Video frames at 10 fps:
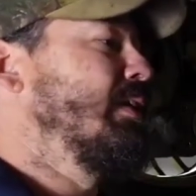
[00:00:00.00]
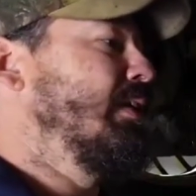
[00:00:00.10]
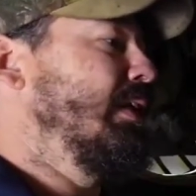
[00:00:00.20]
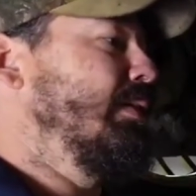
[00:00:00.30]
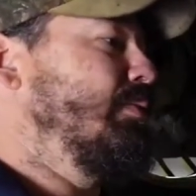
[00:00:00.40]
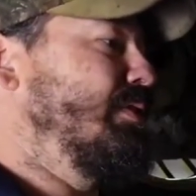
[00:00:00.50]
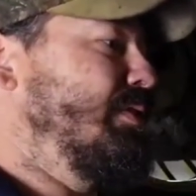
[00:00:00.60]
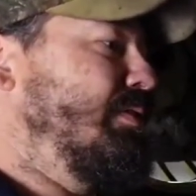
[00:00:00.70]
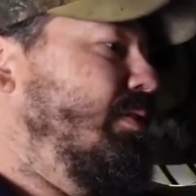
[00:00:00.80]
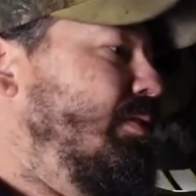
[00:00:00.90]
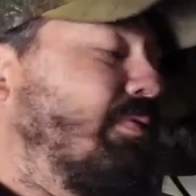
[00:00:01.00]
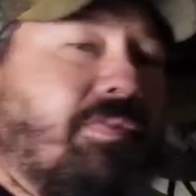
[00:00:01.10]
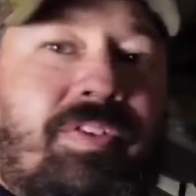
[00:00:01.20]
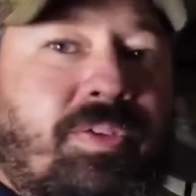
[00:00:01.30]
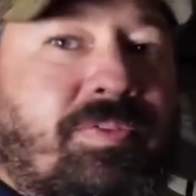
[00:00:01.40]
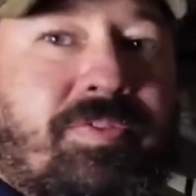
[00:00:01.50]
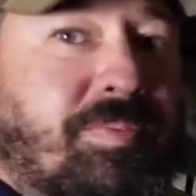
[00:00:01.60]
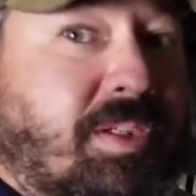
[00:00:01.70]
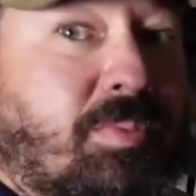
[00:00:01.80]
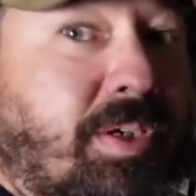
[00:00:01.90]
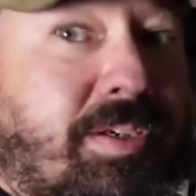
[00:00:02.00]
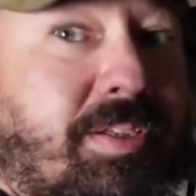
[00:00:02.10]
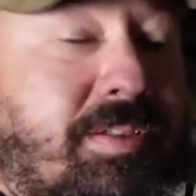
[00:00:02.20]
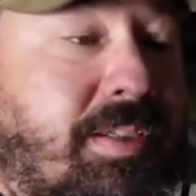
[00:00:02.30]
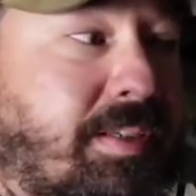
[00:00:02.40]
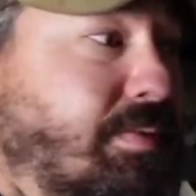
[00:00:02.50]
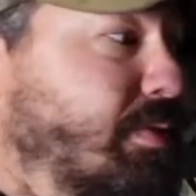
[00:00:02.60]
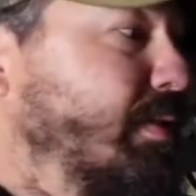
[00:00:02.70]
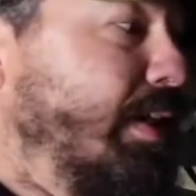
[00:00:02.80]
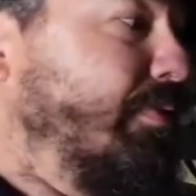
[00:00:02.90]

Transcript: It would just start overflowing from somewhere, and you'd have